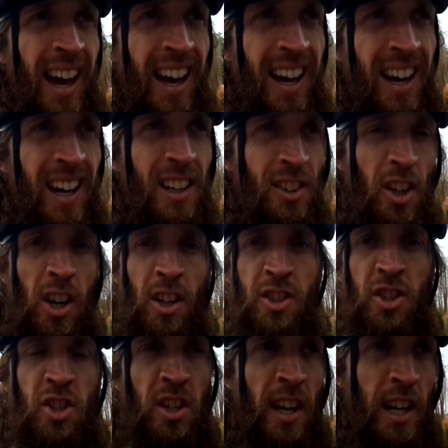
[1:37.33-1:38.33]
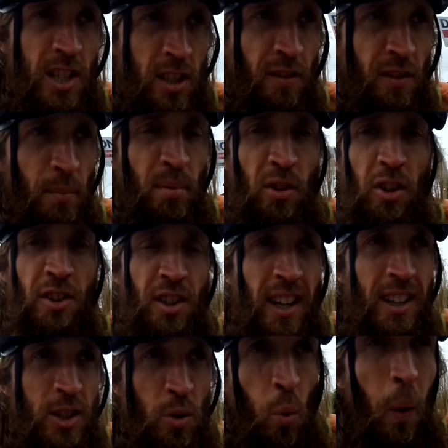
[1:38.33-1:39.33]
and oxygenation of the blood
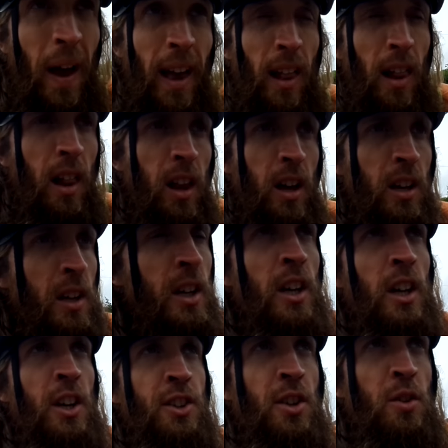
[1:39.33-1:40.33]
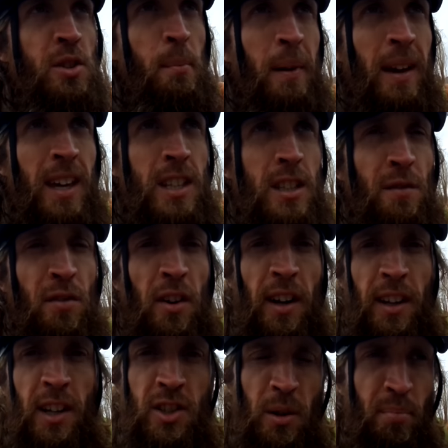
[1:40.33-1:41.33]
as well. So it's amazing for
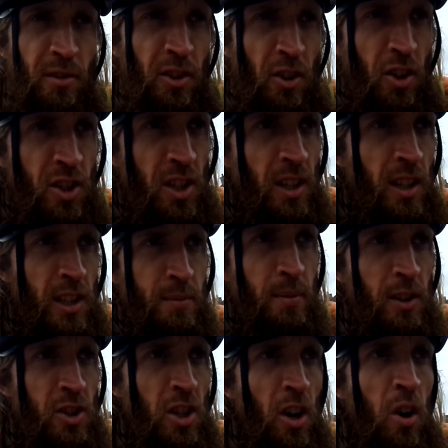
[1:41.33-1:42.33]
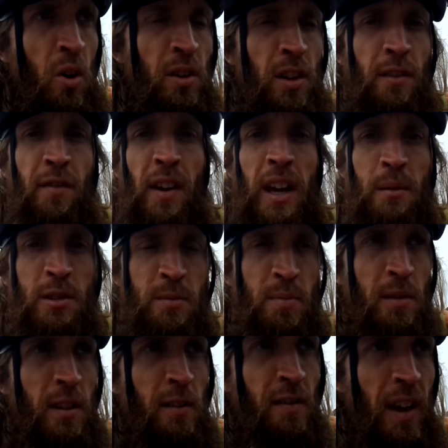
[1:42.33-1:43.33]
energy production. It's been shown and
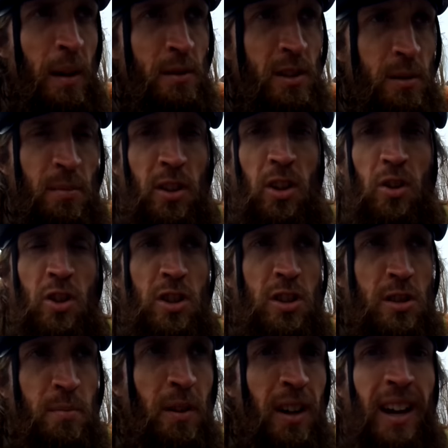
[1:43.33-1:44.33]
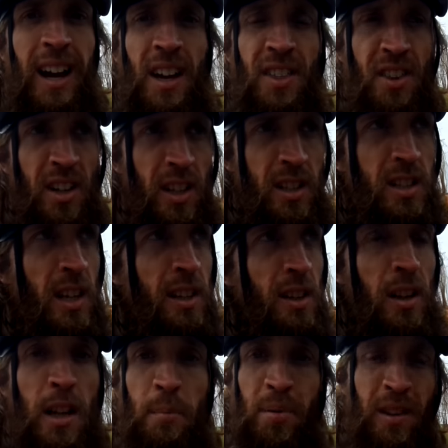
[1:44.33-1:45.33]
famously be used by athletes
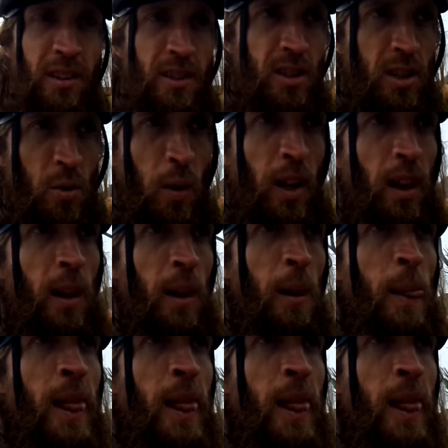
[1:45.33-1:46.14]
and Olympians as well.